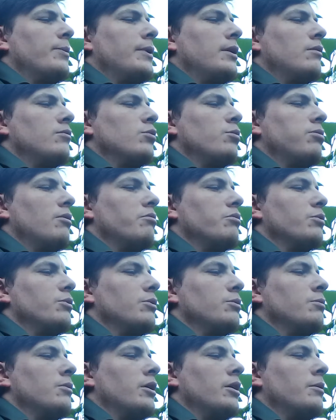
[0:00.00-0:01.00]
a bit of a problem
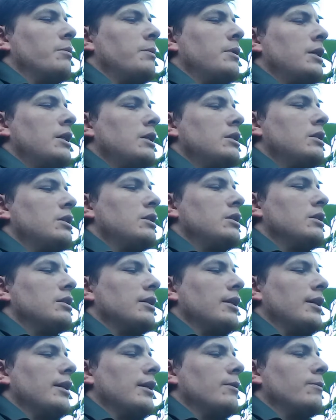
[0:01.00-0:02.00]
with my
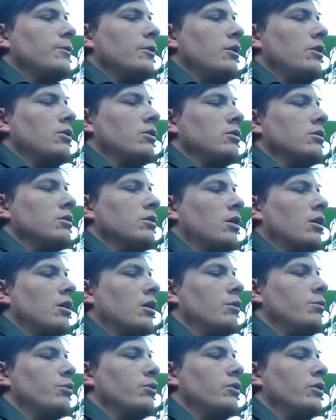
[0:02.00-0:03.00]
PC because
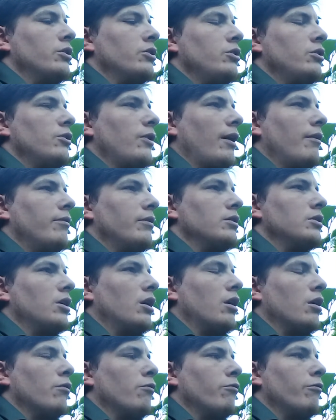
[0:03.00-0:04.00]
I bought a new graphics
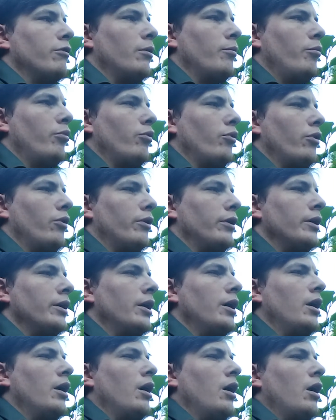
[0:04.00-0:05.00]
card in February,
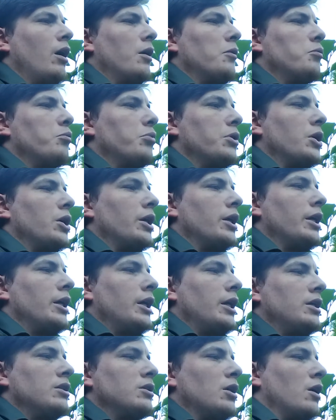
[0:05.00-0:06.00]
but
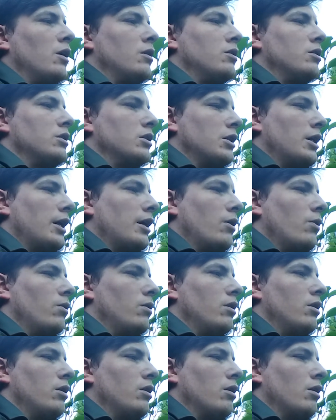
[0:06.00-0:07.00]
it turns
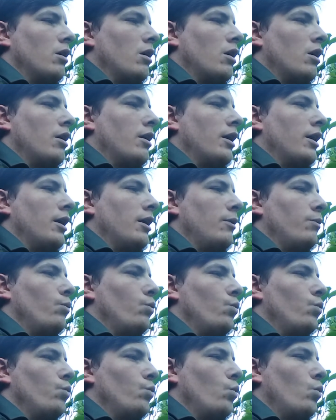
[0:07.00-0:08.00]
out that
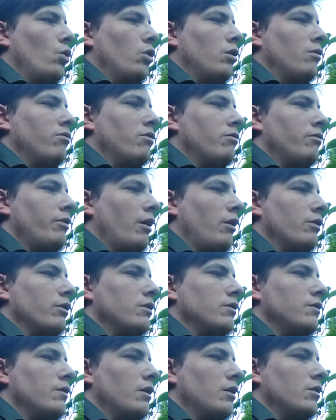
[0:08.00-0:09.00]
I'm one of the
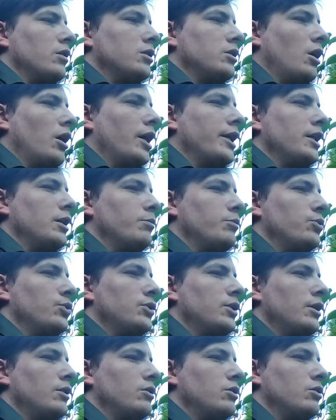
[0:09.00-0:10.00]
very, very tiny
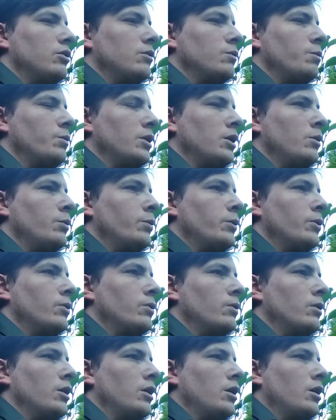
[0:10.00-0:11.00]
percentage of
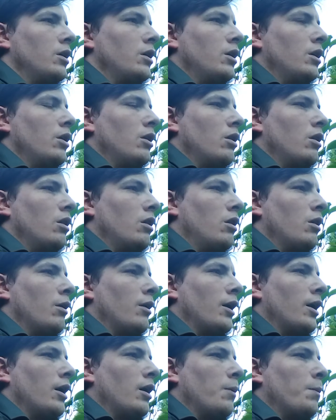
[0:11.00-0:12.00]
people
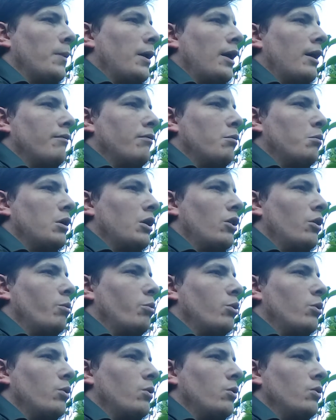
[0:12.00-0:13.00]
that have a
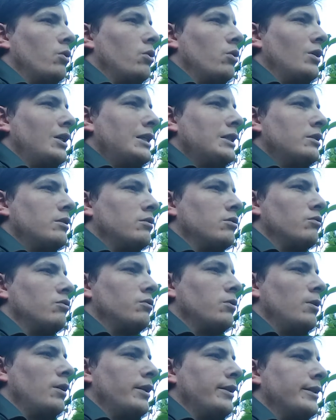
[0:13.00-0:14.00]
motherboard that isn't
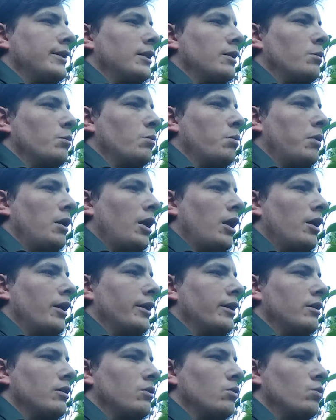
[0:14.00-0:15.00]
fully
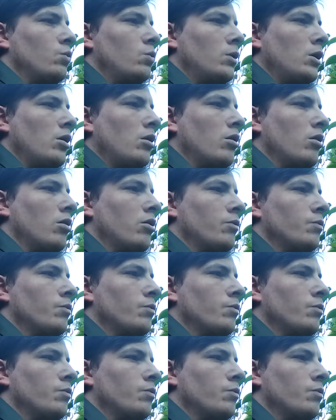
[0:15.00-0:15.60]
compliant with